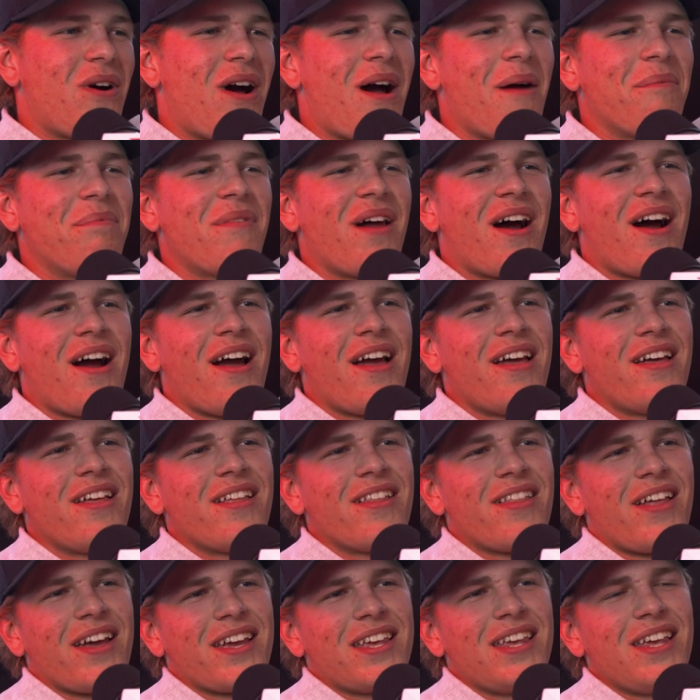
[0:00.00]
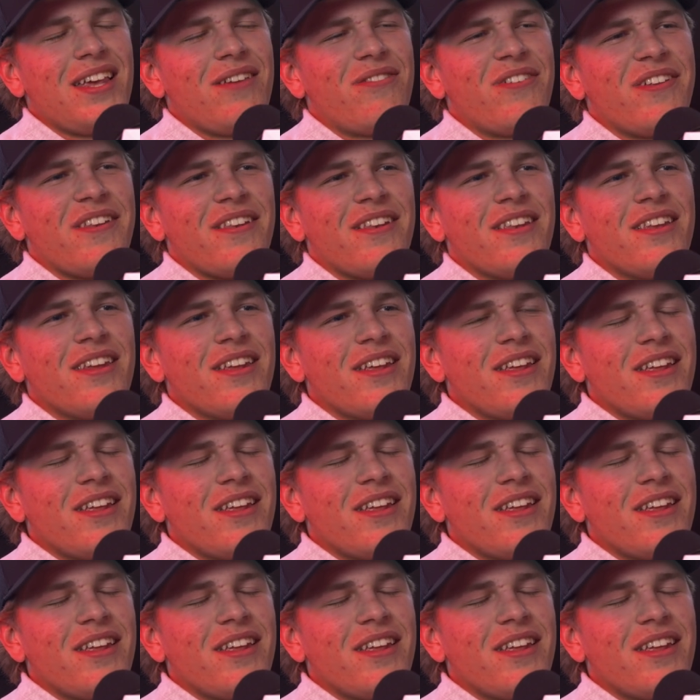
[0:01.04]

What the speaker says: I'm not like even